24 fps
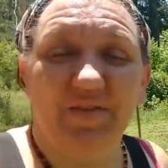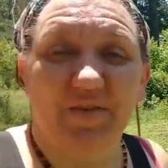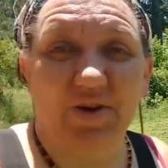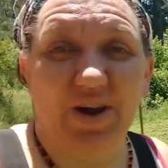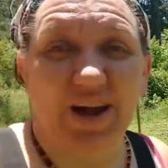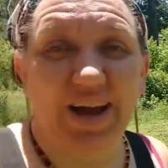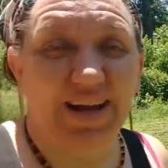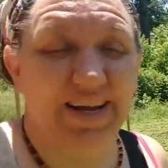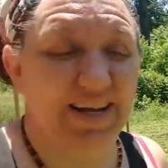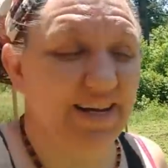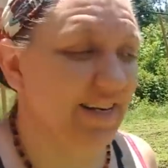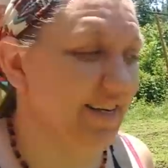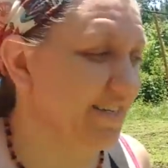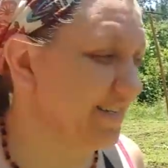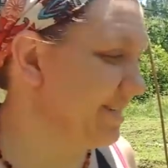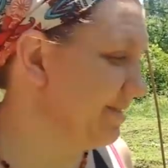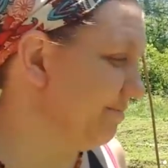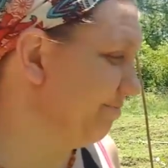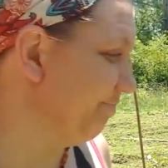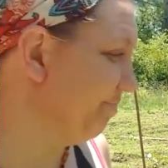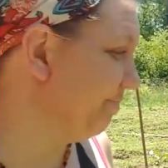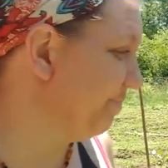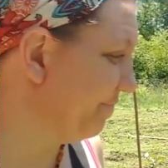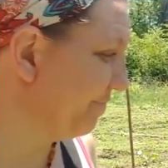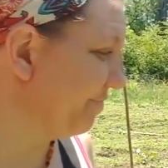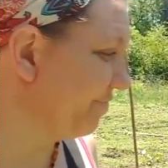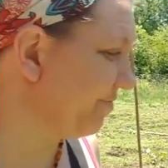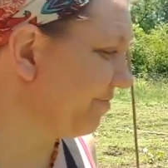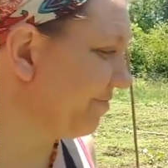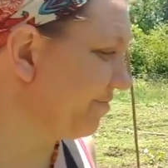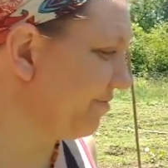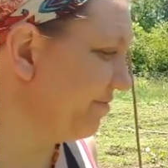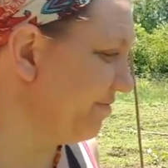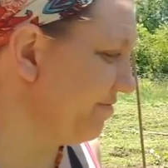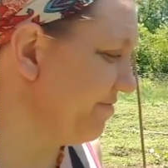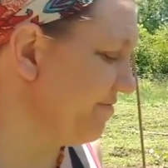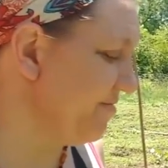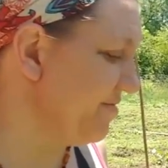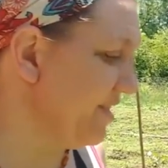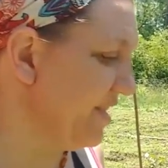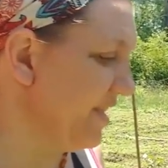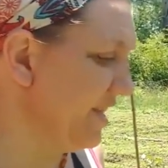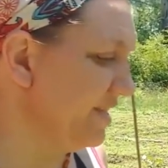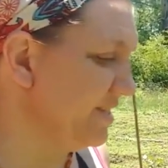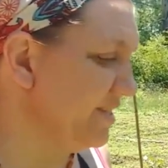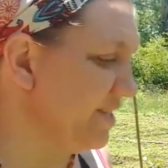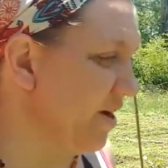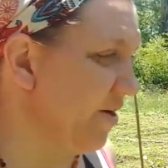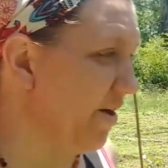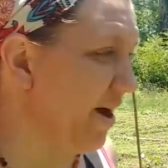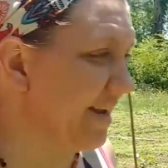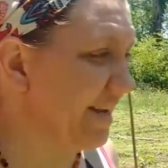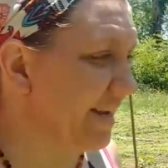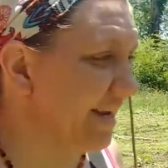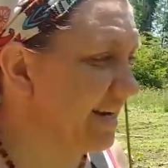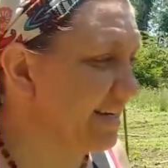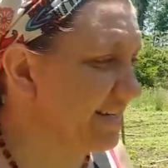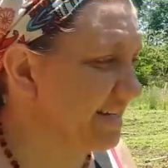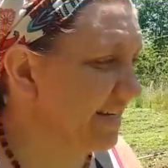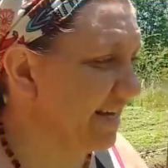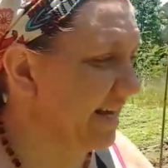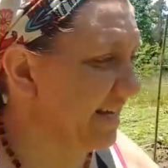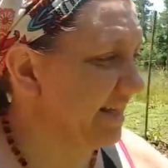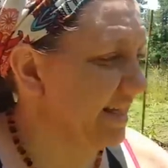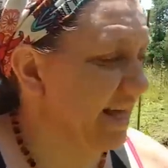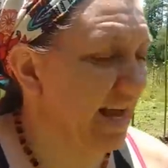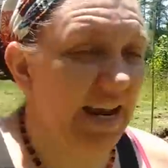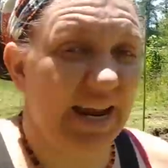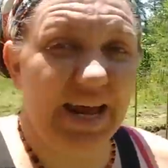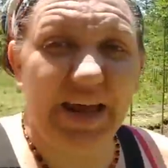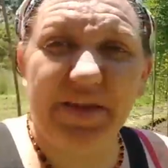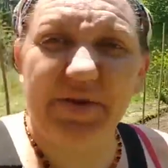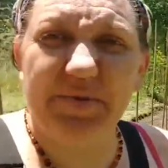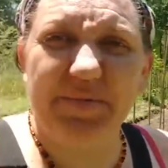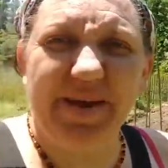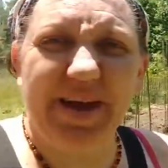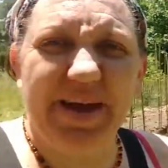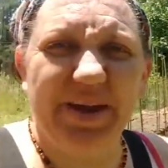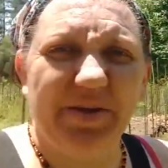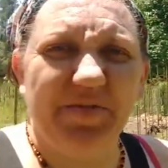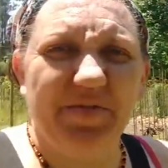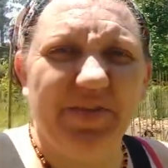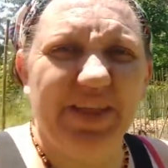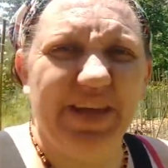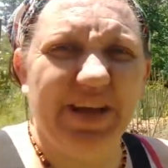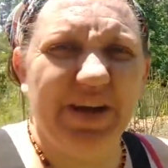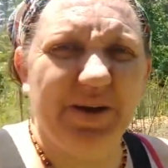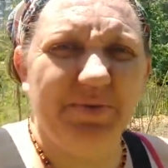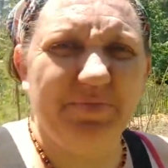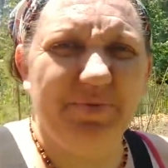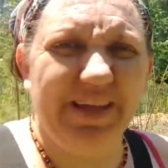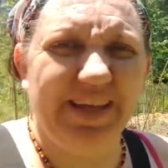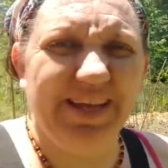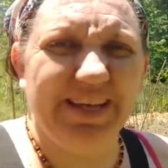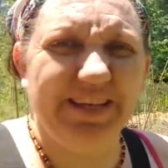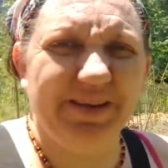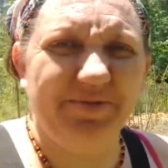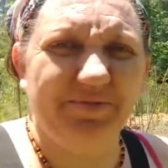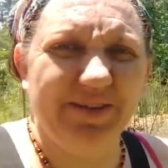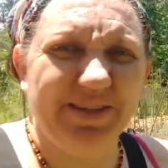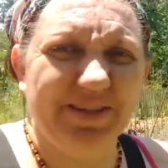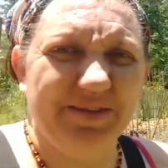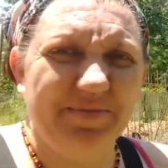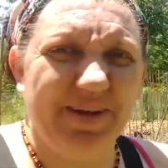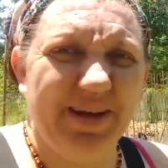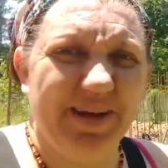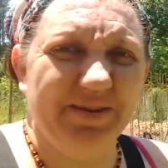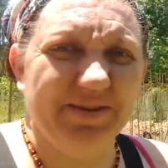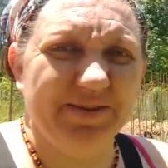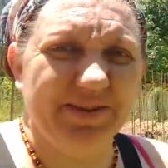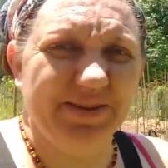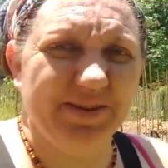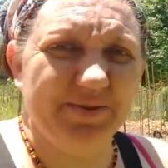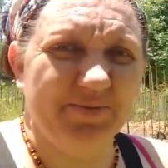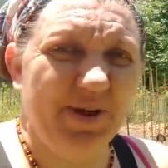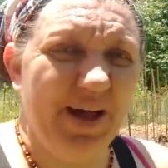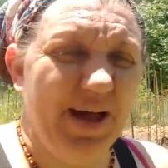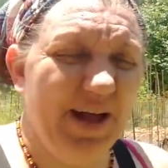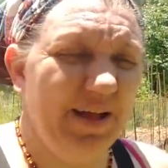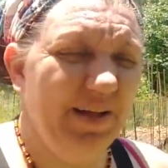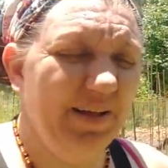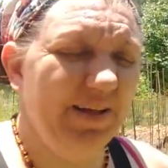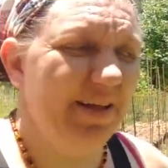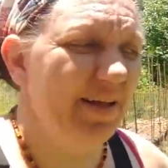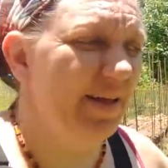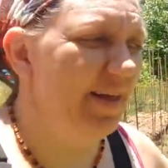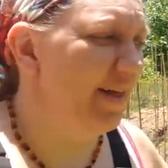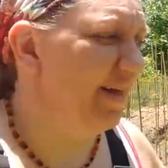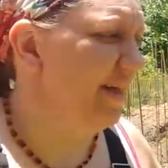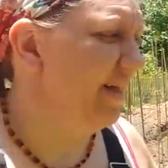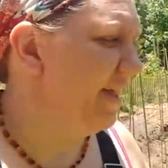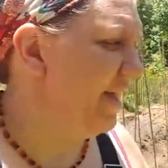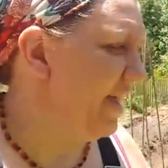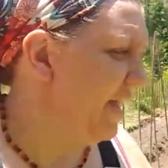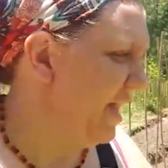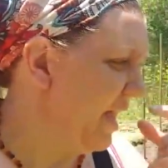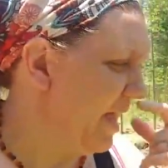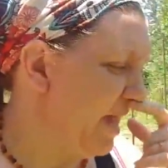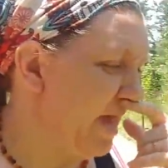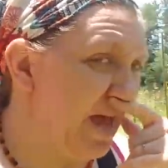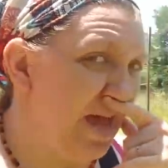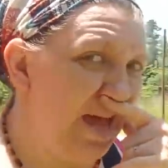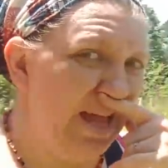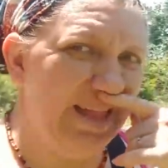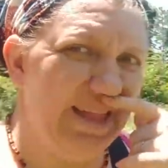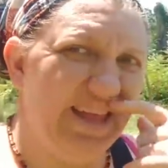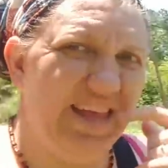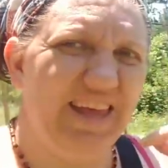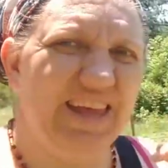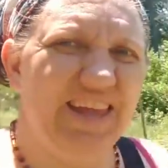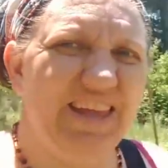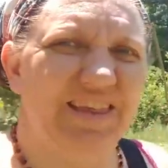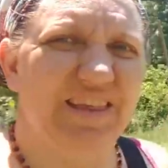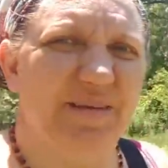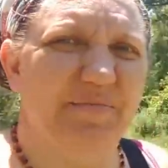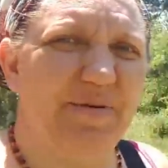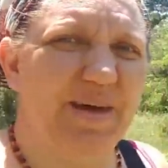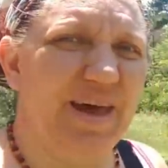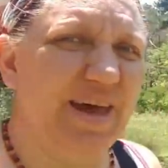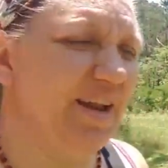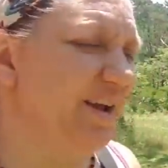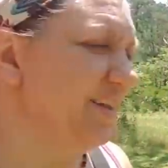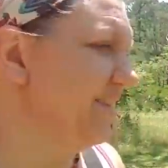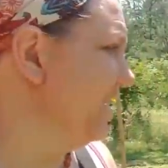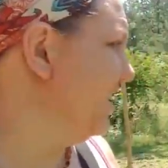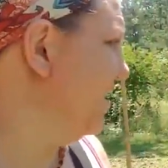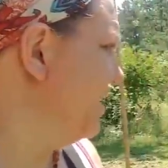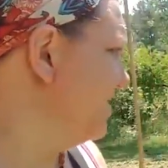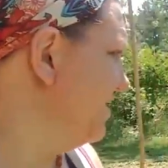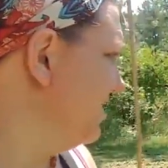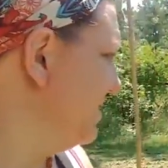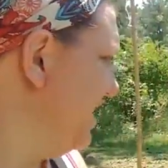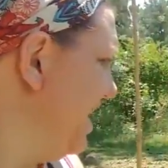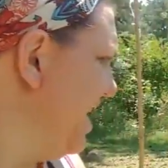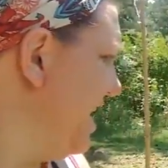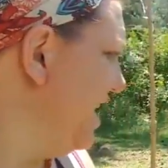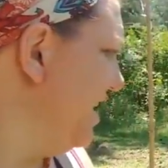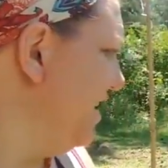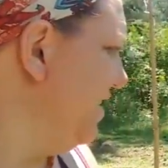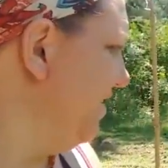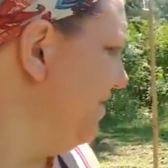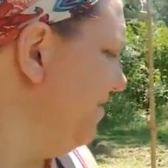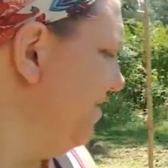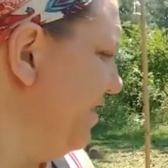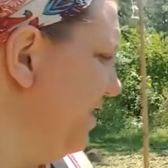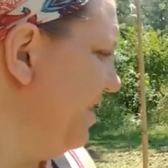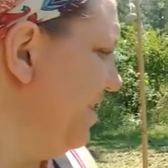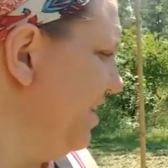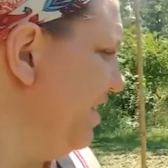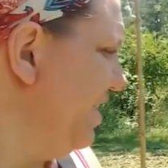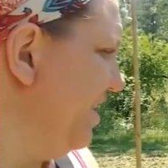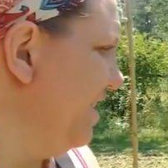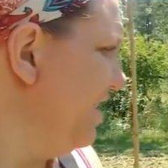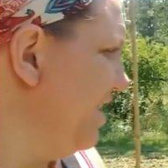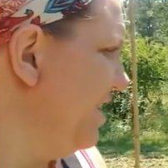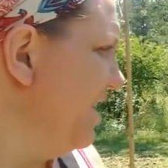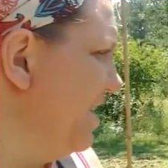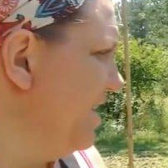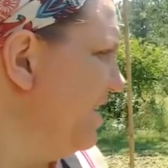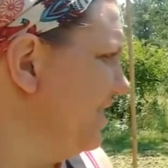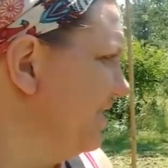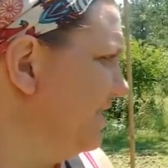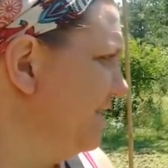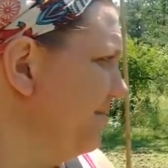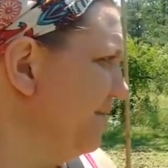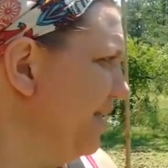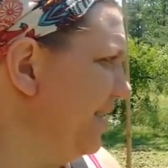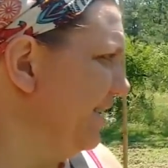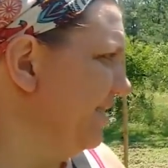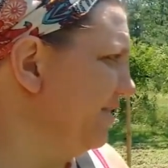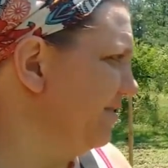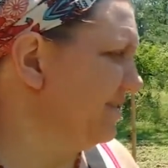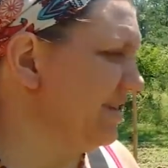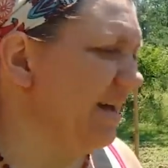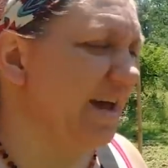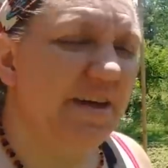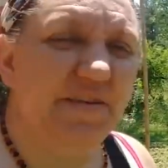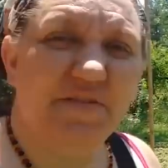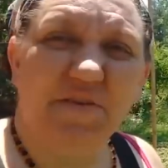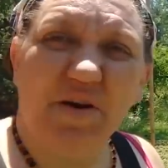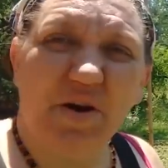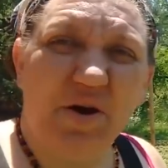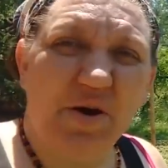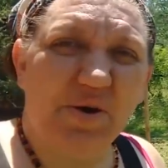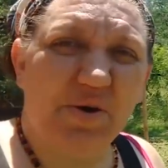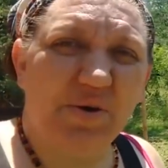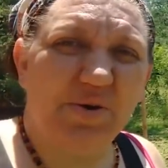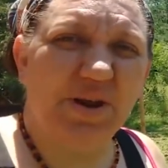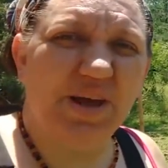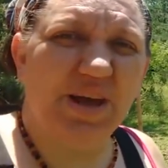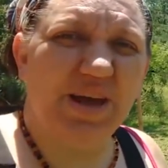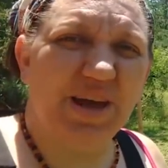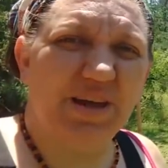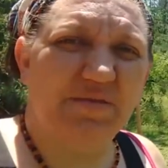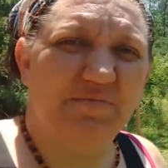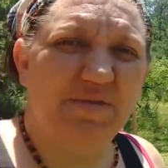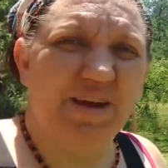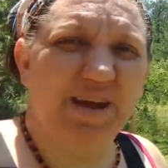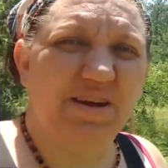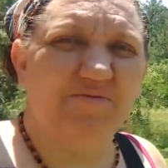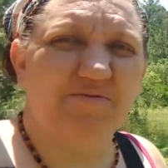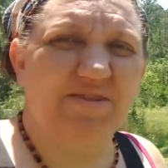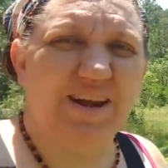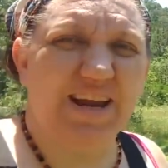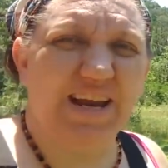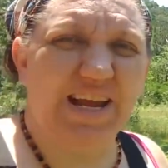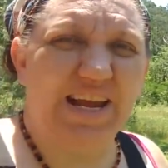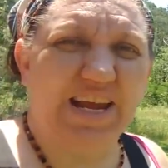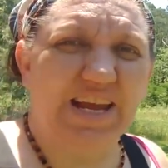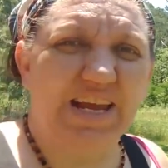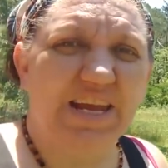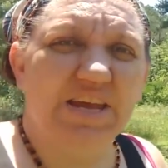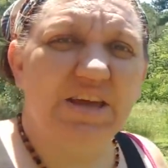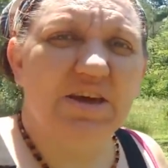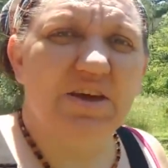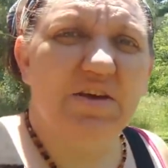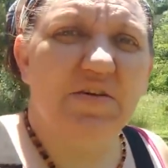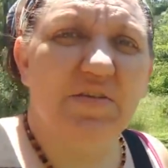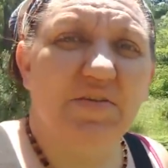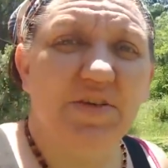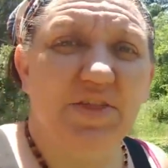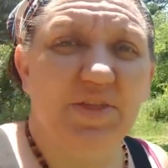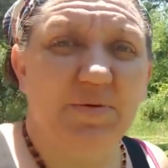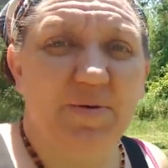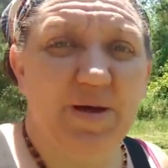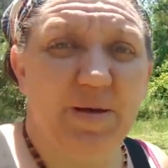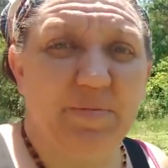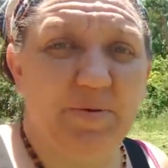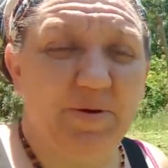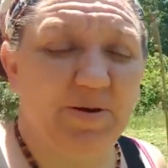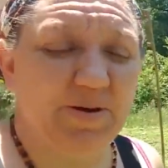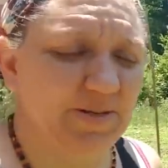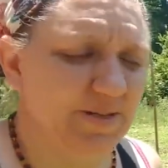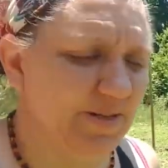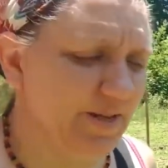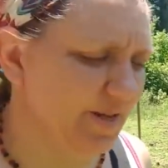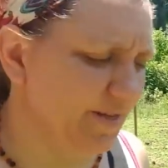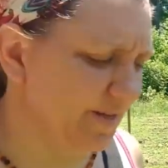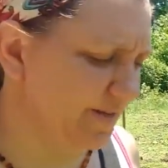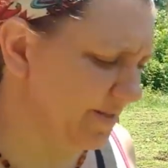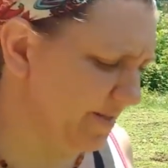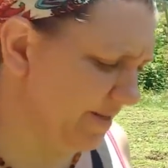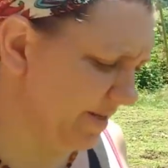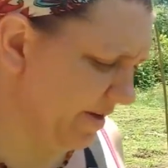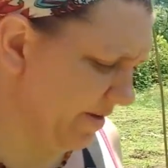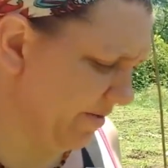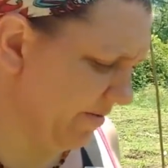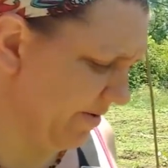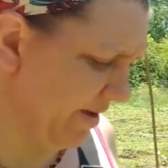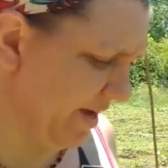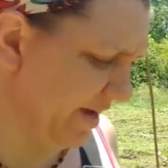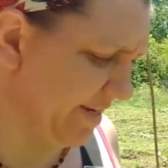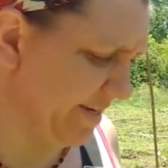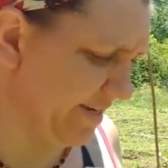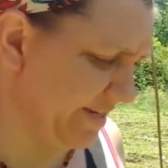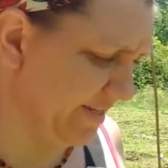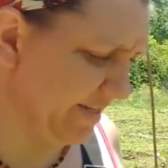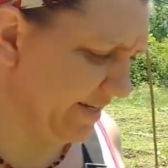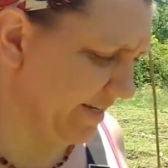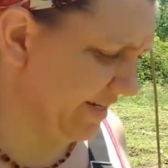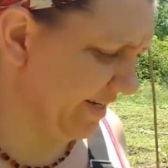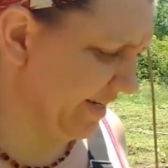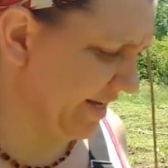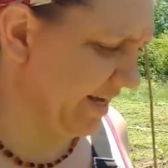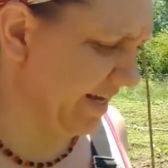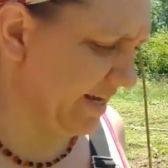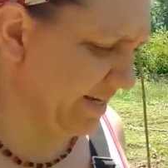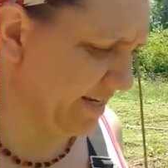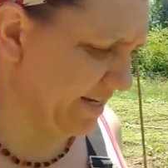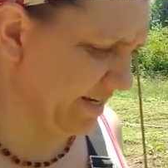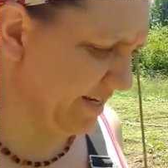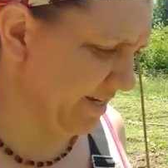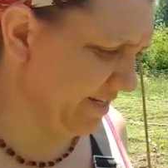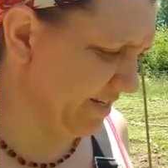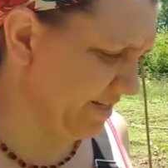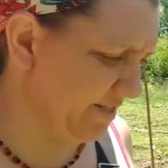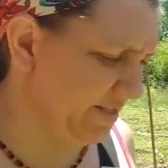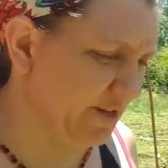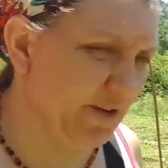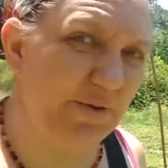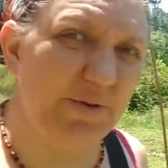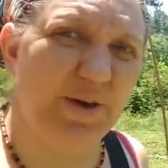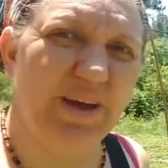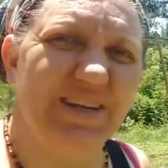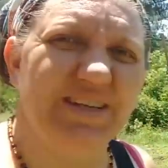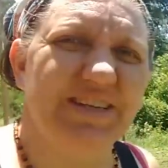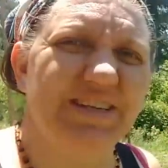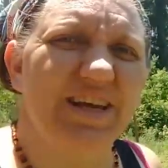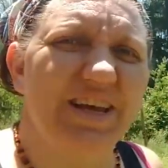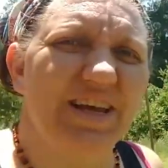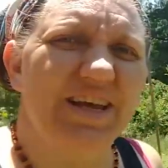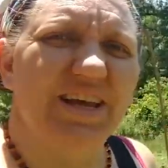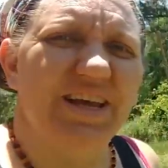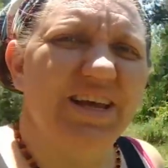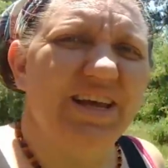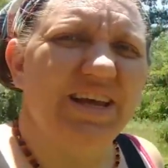varieties. So I'd like to get that other bed over there planted with tomatoes as well. And the bed on the other side of the tomatoes I have hoed and made ready for the peppers. So I just need to get to it.